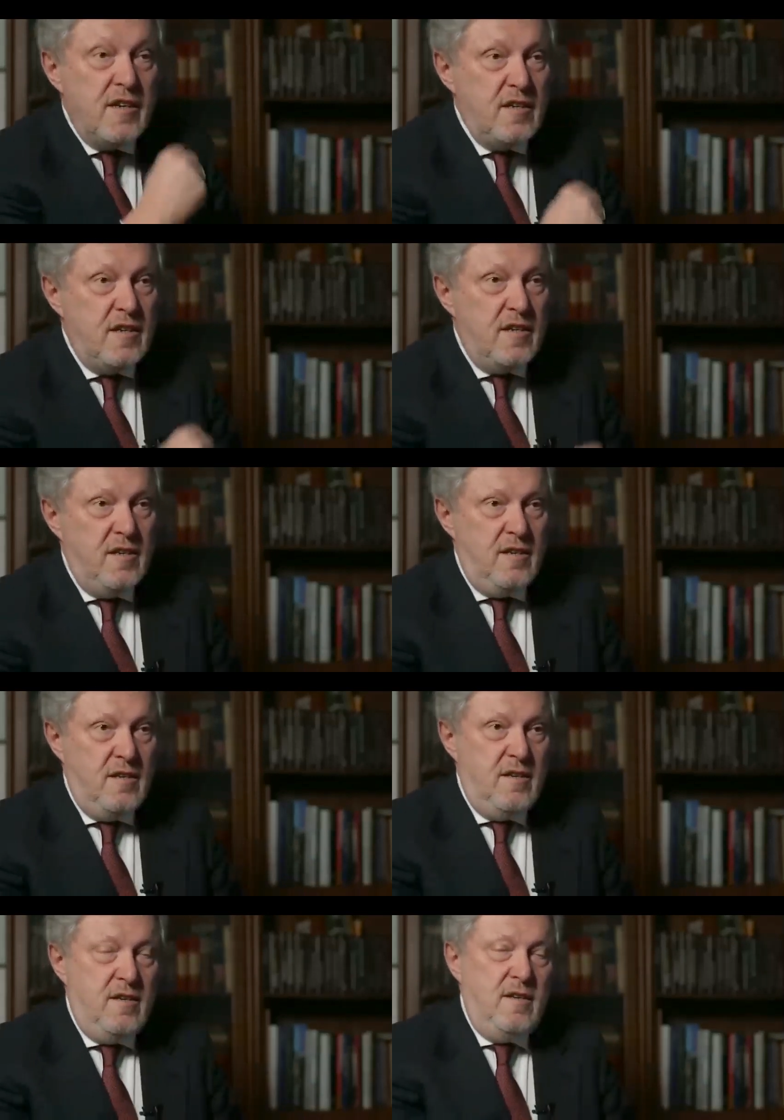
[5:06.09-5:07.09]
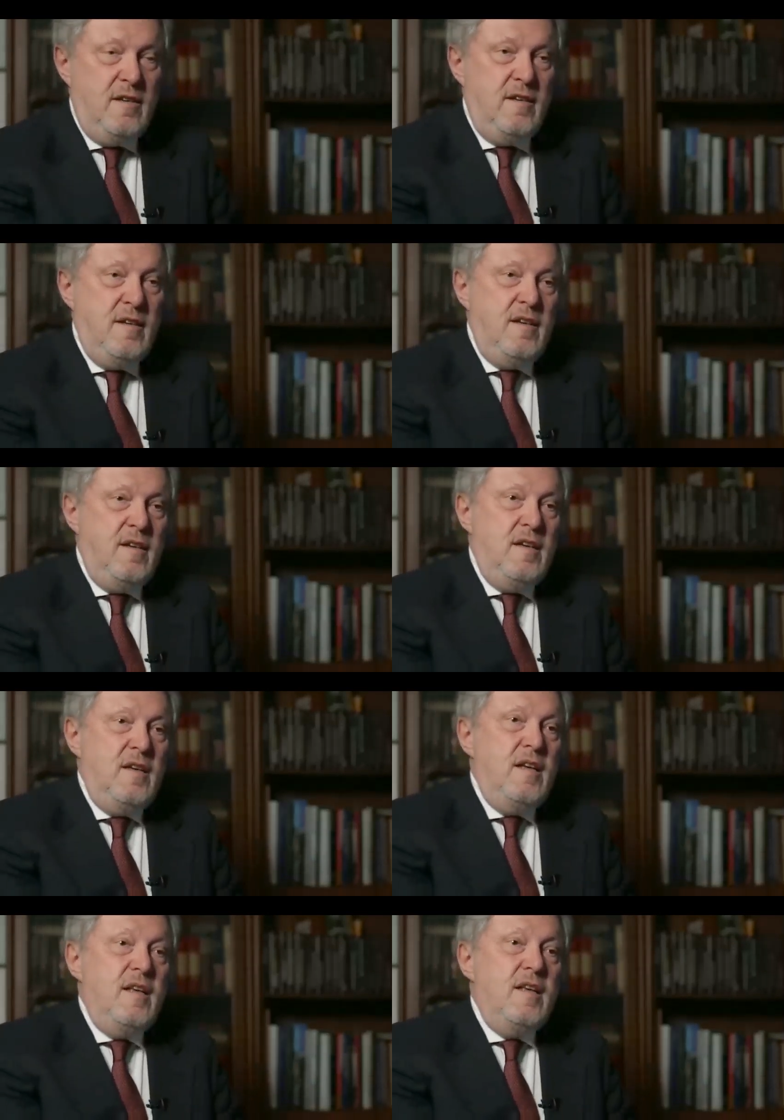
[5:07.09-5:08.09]
In Ukraine, in addition
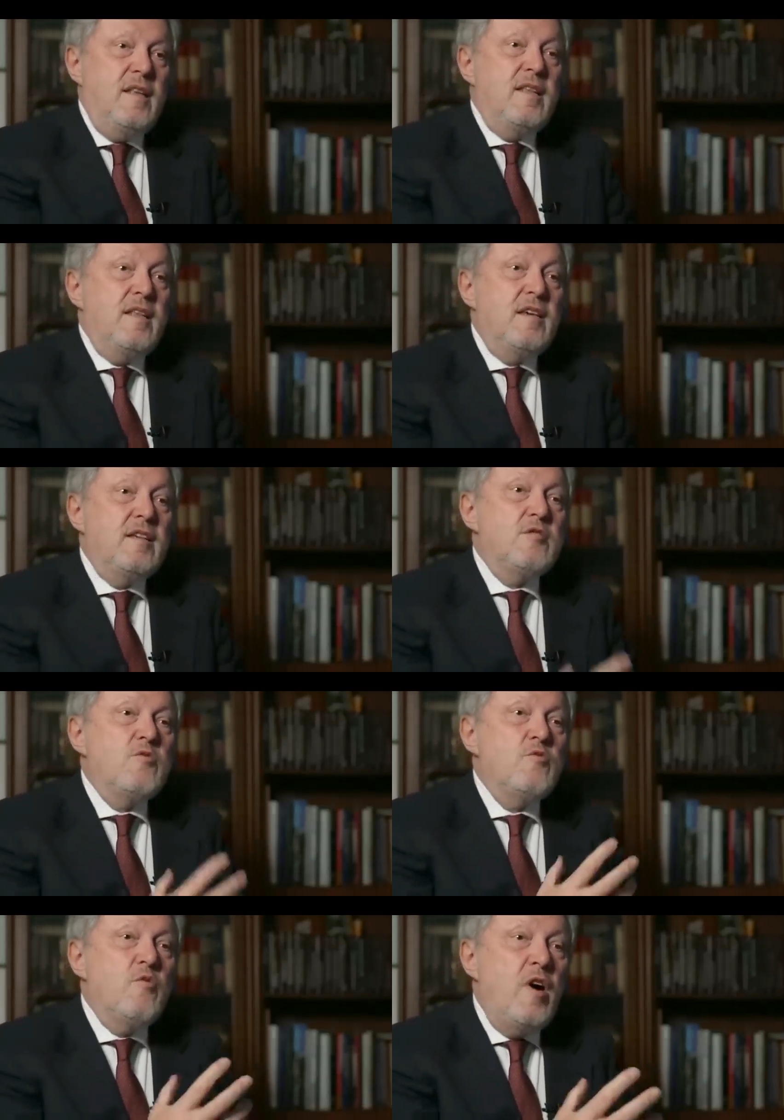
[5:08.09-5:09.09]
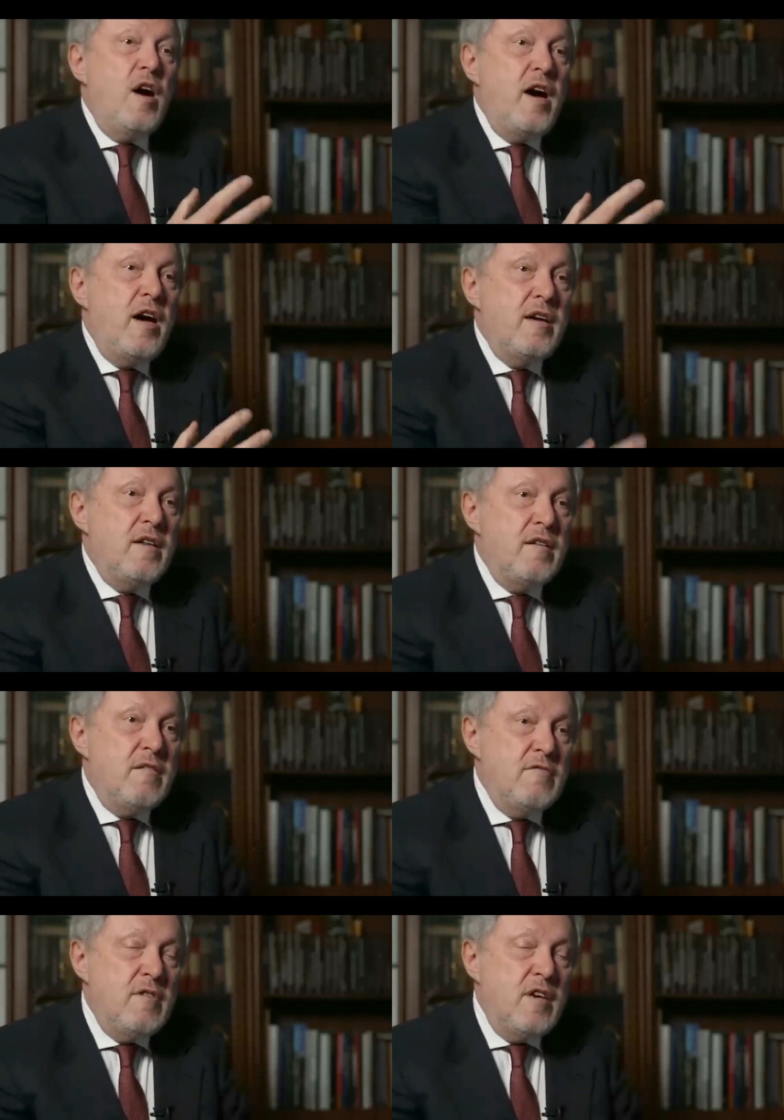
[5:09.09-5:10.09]
to a concern over risks that Russia
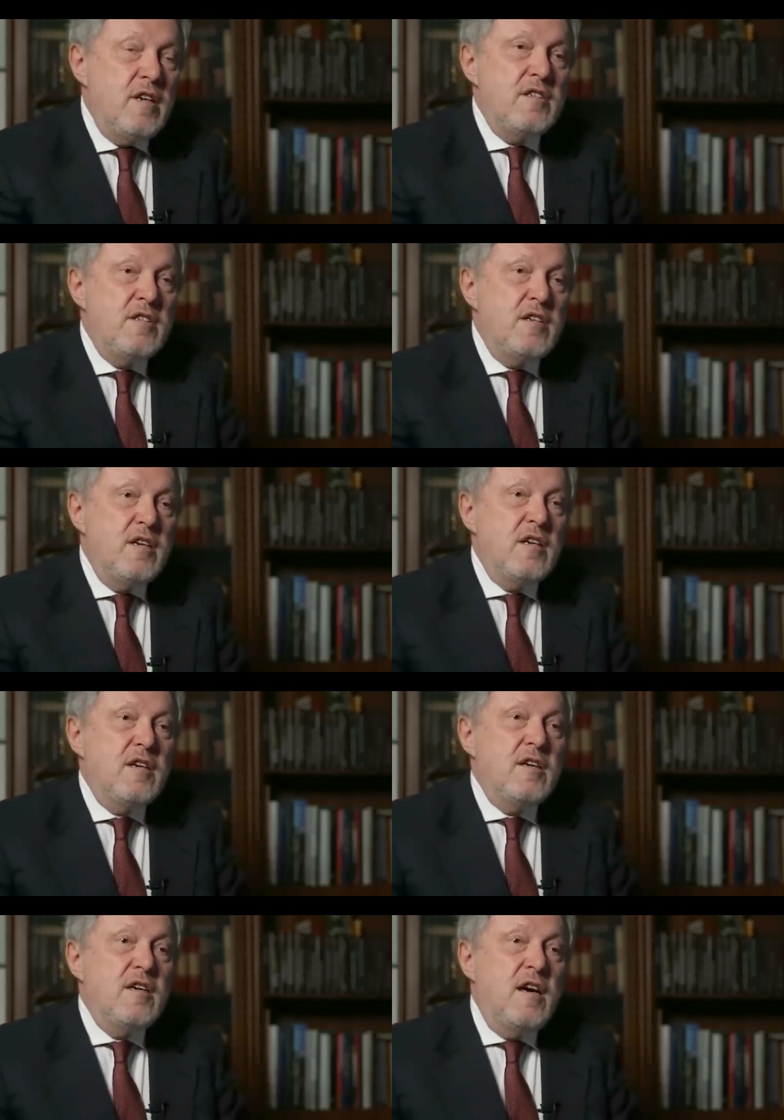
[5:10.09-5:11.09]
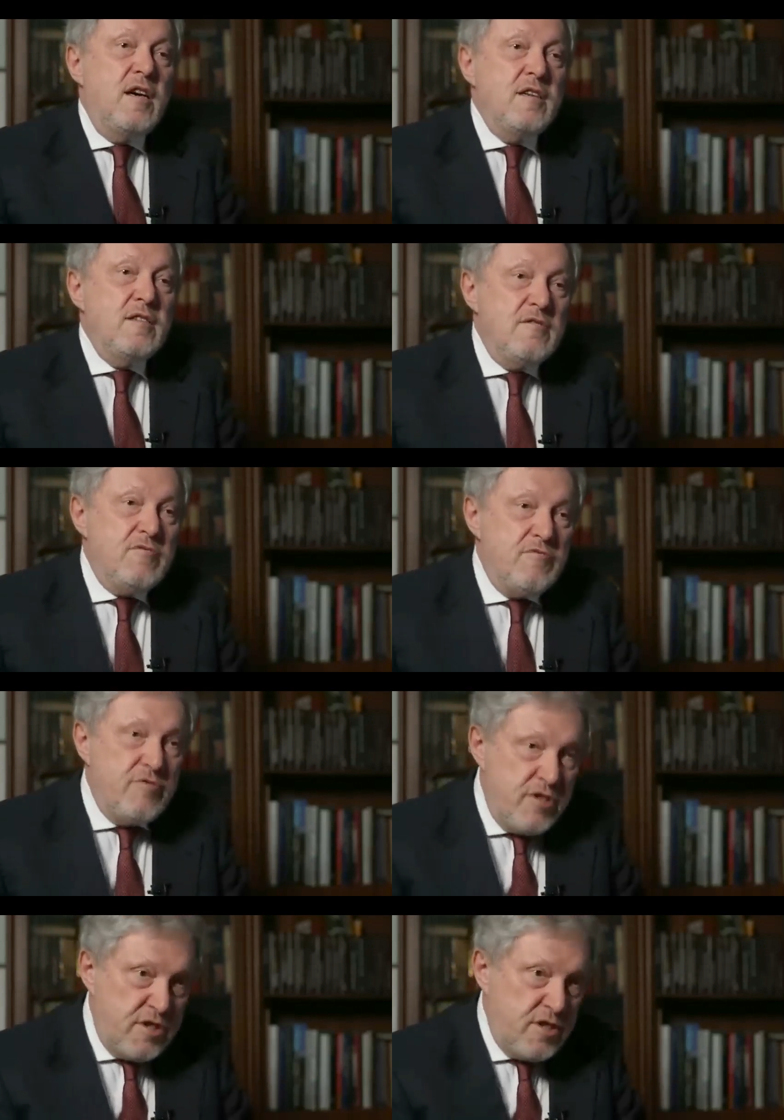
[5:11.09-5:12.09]
may escalate its involvement,
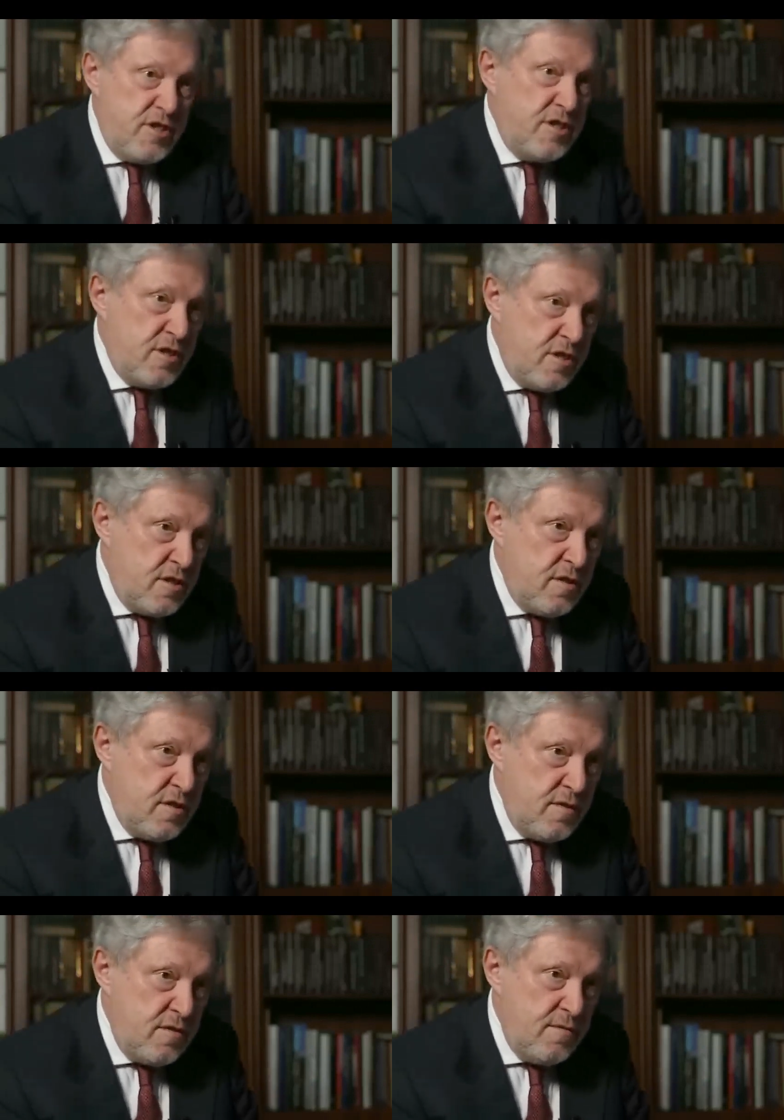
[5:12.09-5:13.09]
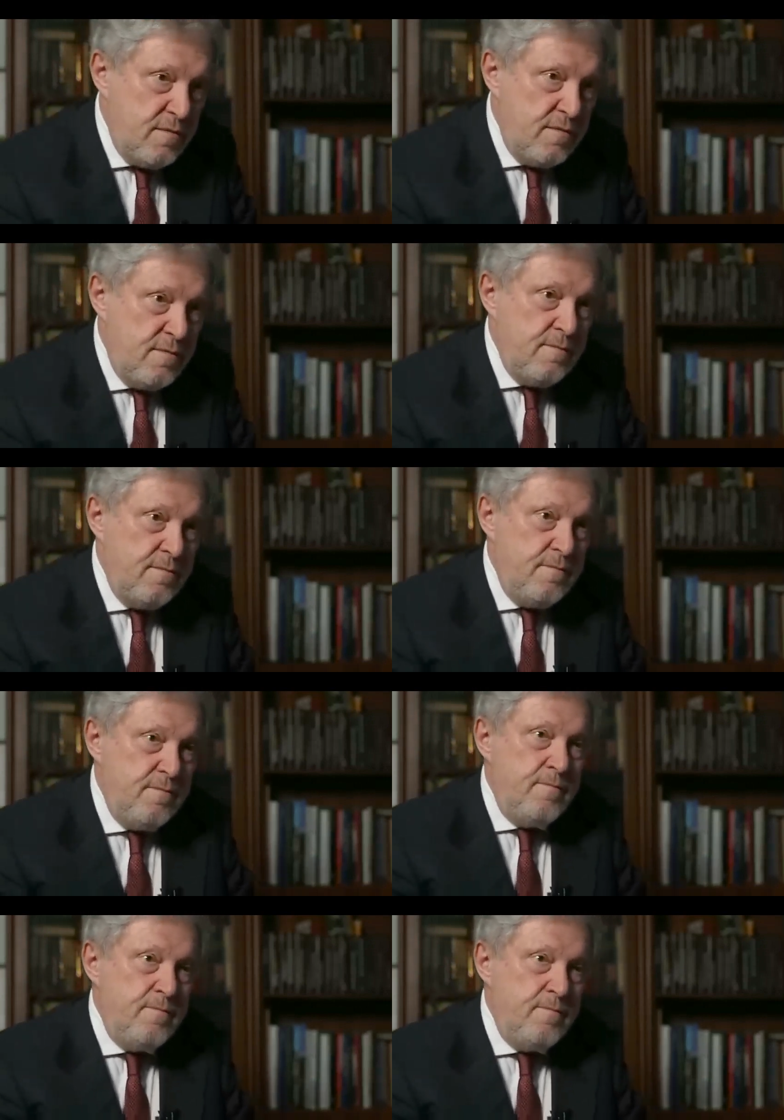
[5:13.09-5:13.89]
military leaders will be searching for